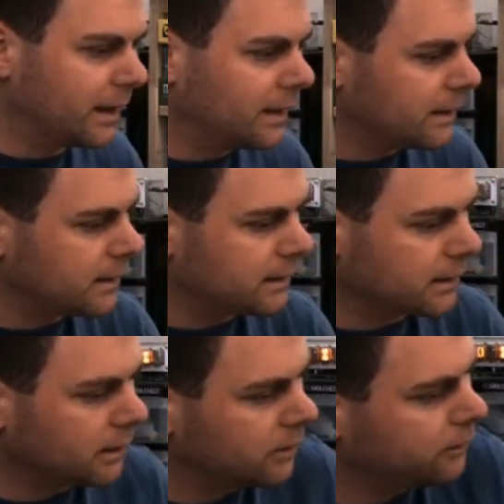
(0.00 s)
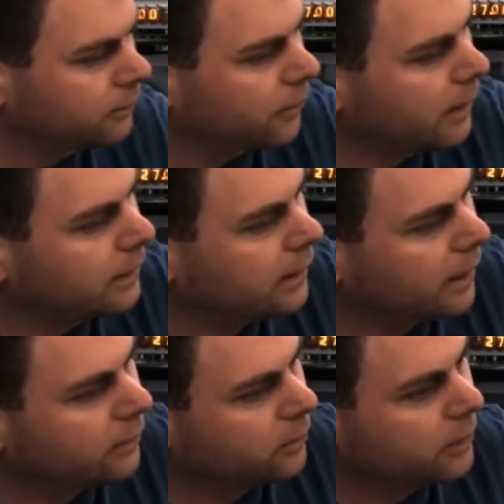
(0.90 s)
because
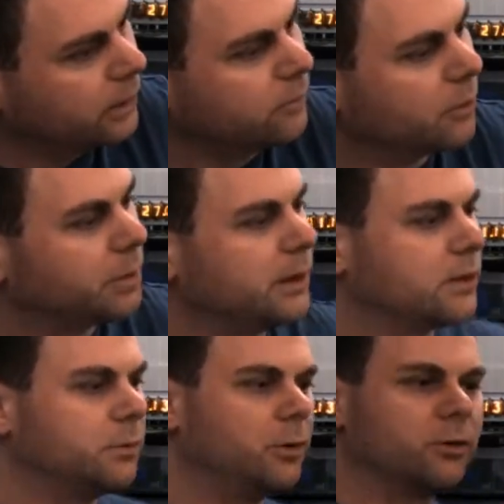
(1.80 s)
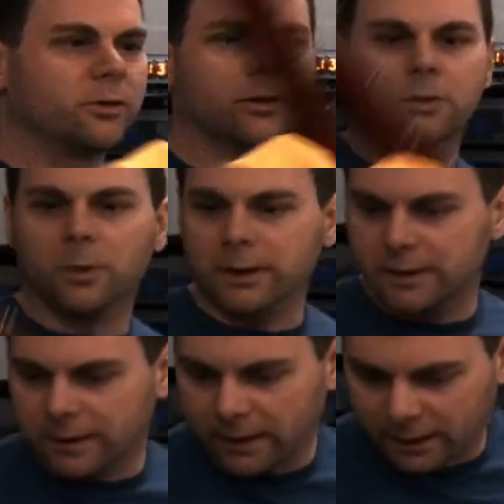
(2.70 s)
frankly I've only replaced a vocal cork
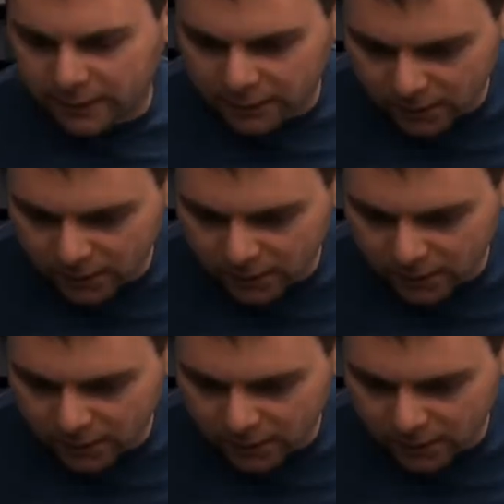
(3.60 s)
once and I